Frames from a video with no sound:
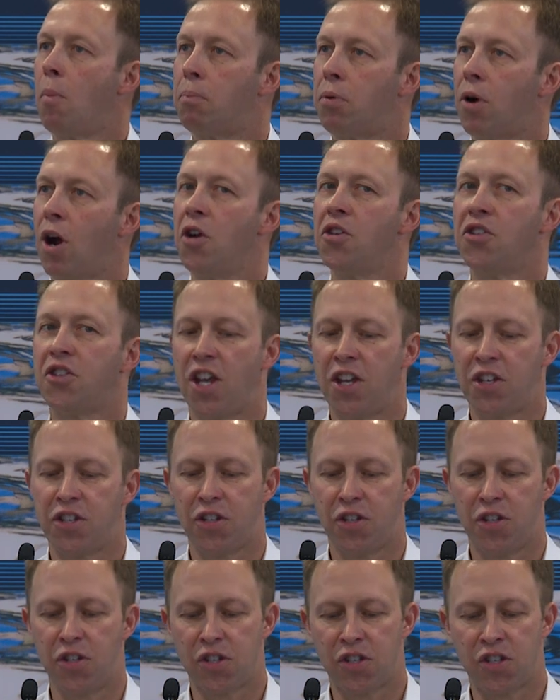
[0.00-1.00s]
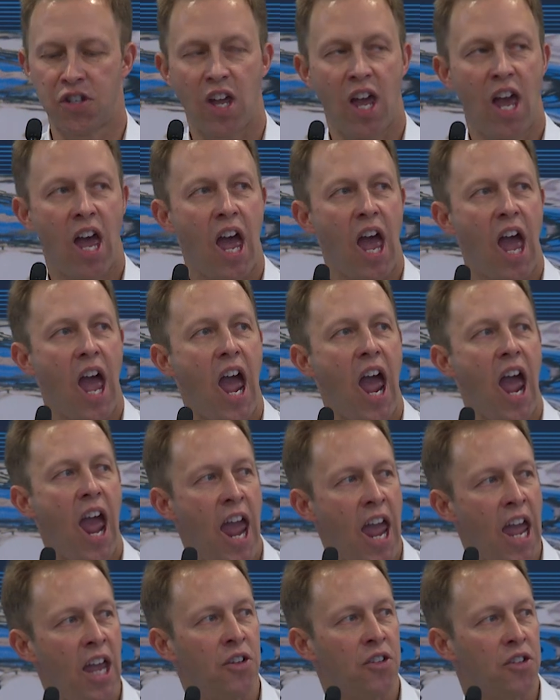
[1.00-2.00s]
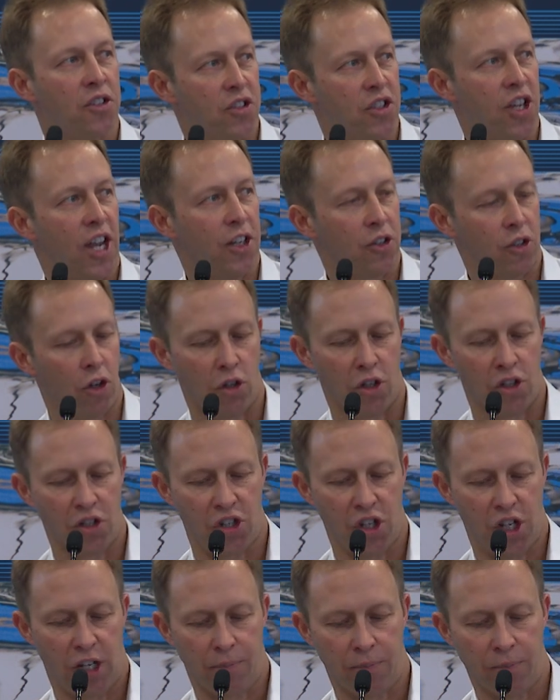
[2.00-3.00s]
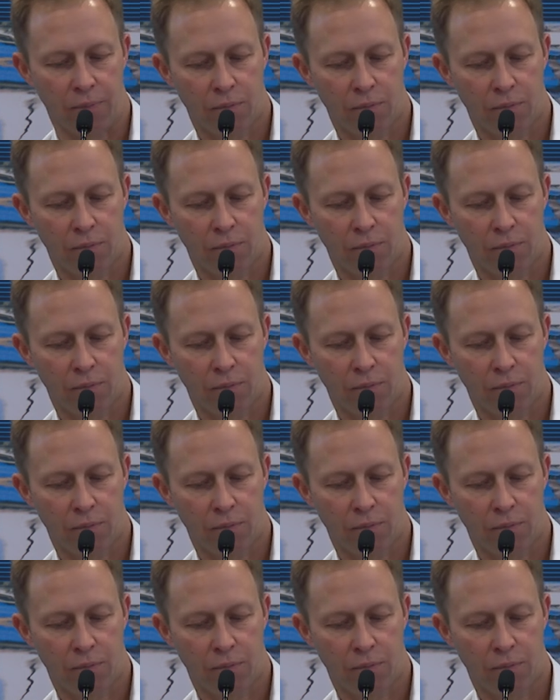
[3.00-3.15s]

processes and technology.